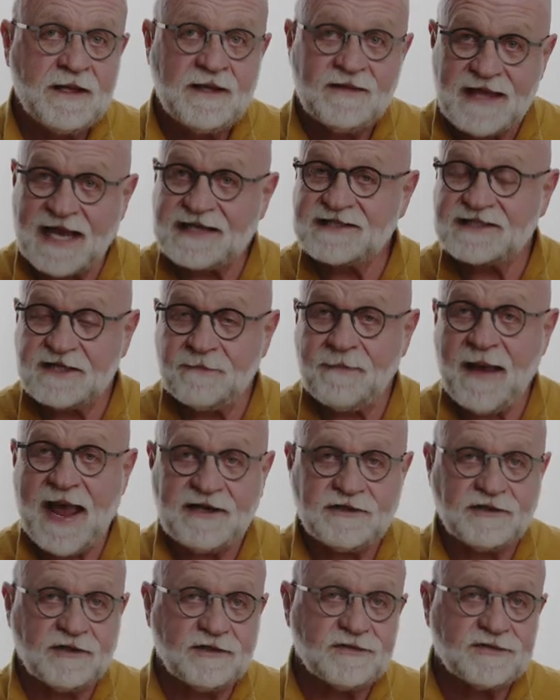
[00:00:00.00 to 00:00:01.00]
That's the
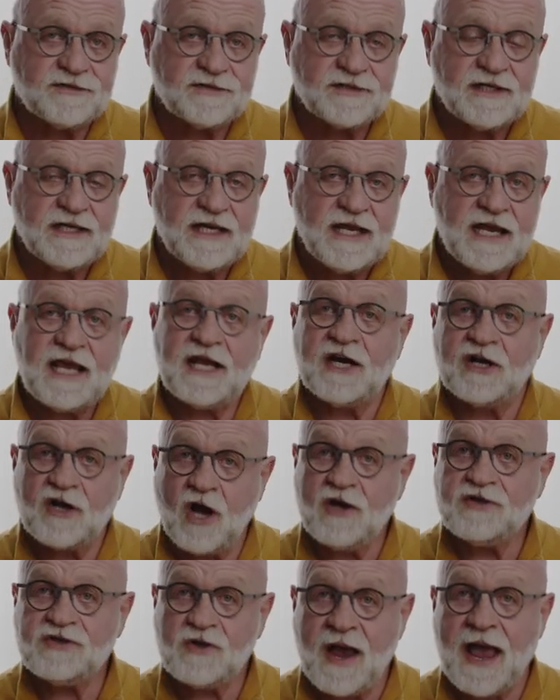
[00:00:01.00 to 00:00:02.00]
bad news. And it
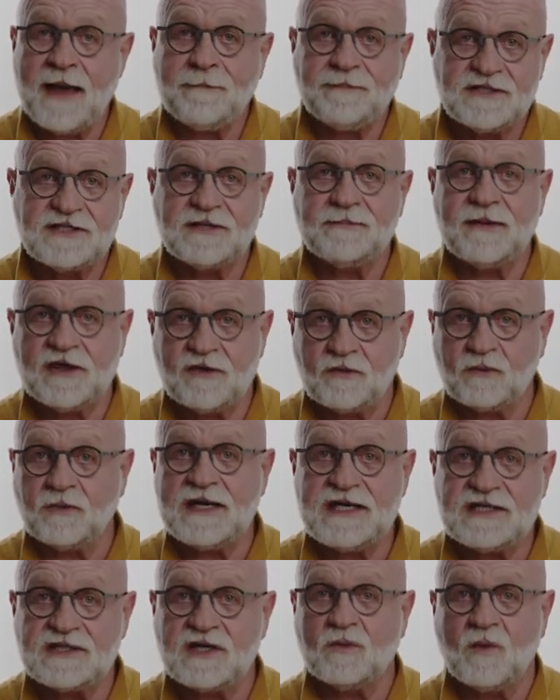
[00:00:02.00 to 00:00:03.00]
also happens to be the
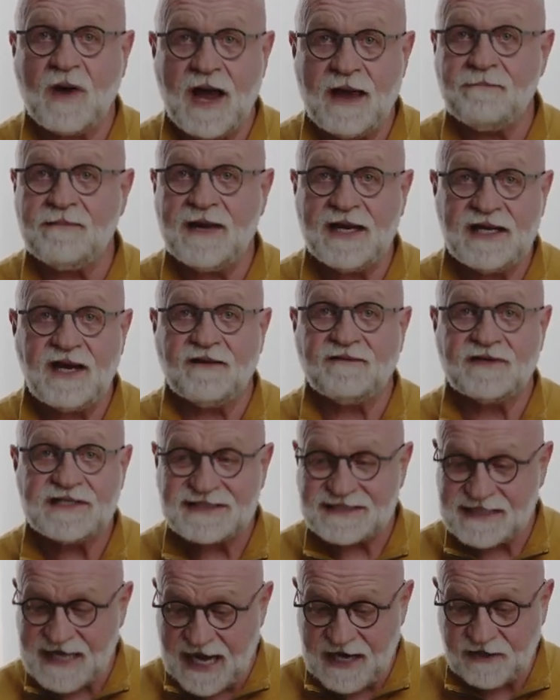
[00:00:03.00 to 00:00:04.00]
reason why many of us
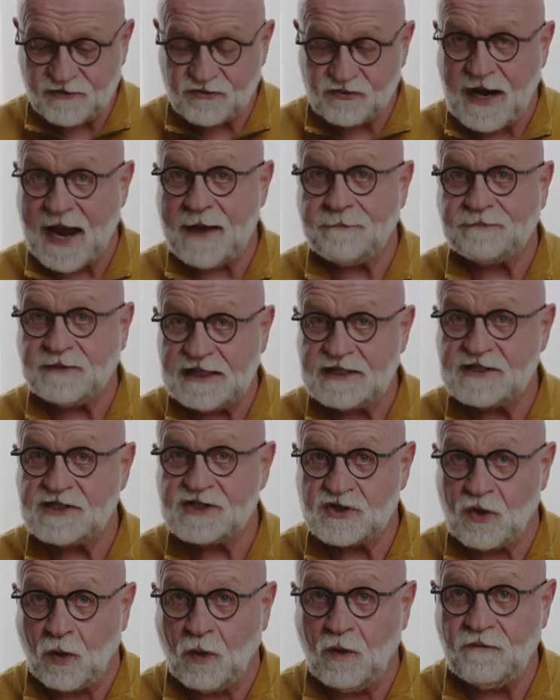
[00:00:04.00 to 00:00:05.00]
stay trapped in
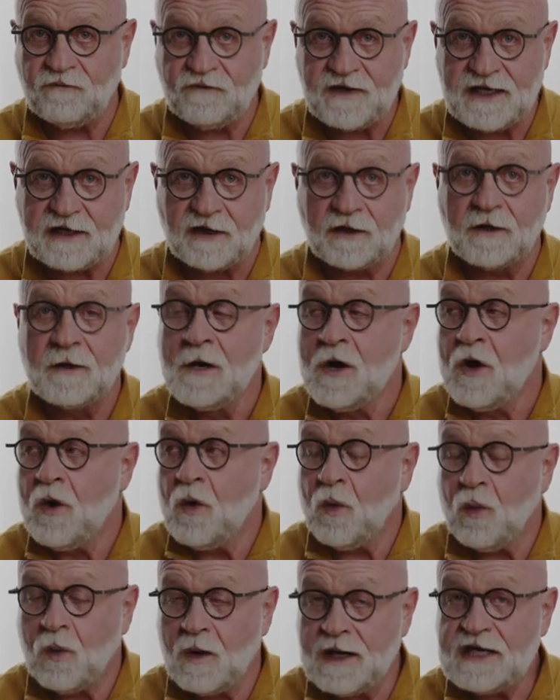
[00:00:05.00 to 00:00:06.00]
soul fear.
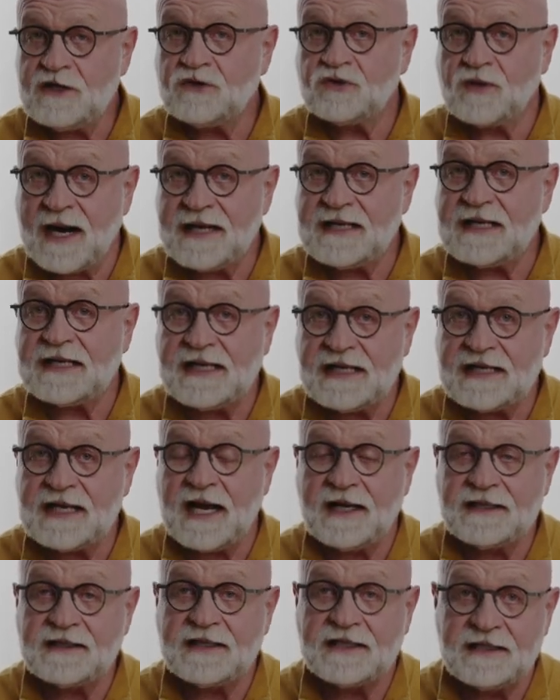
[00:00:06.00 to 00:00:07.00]
We try to get
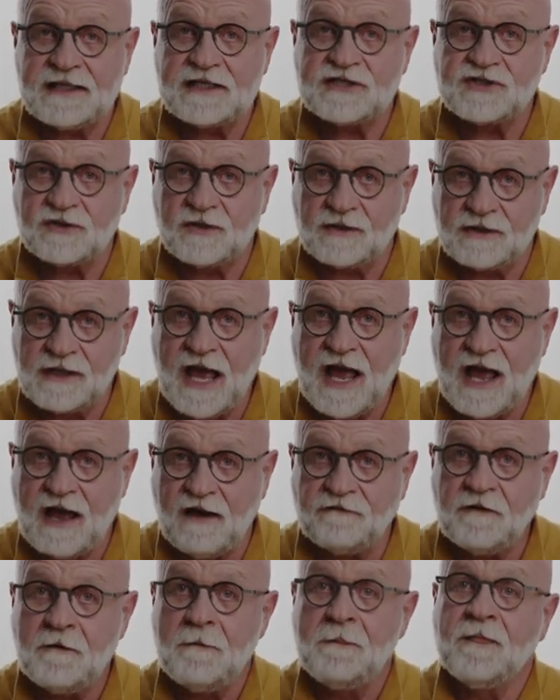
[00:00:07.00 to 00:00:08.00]
unconditional
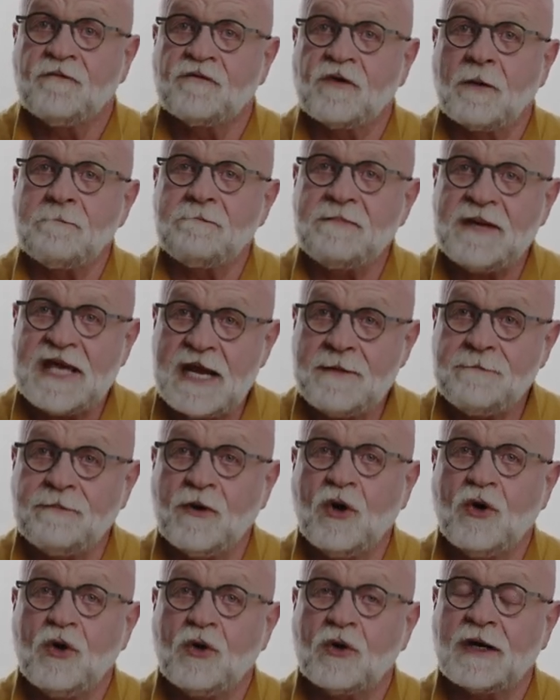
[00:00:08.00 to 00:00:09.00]
love from
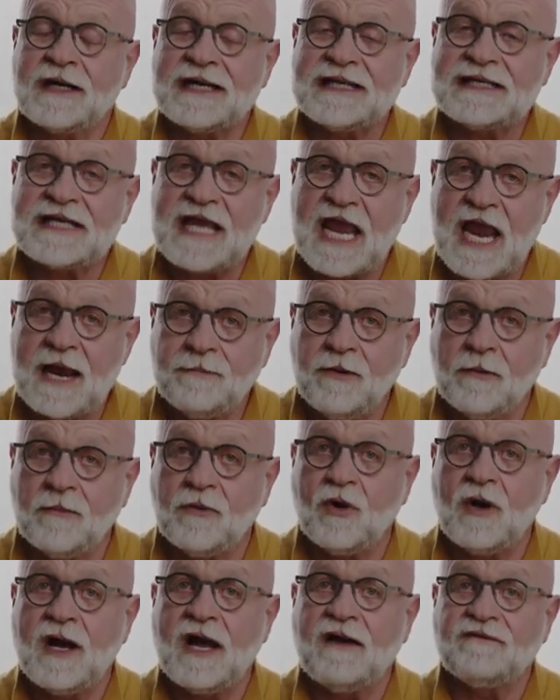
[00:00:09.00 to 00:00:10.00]
people who are
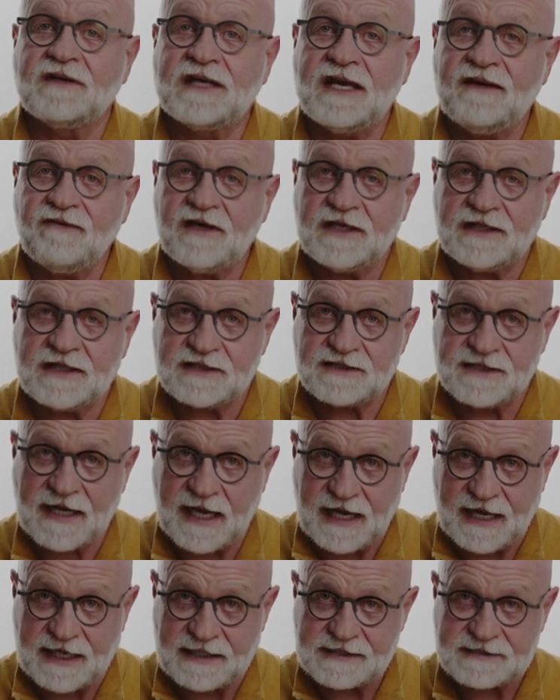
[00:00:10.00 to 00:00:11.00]
incapable of giving it to
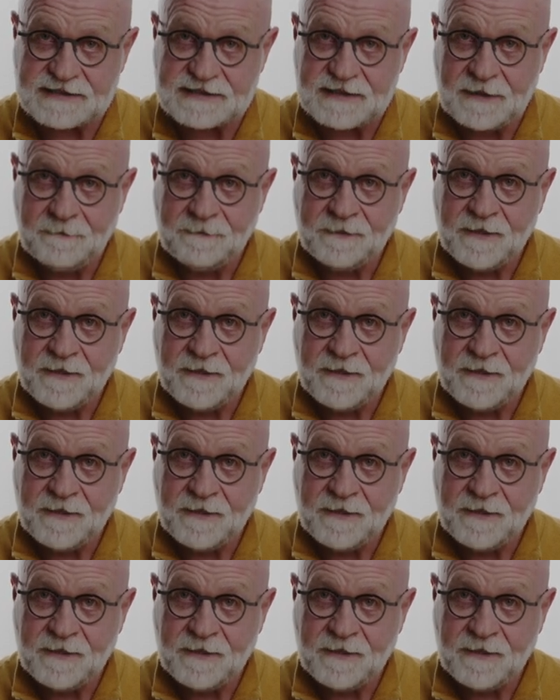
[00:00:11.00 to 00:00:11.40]
us.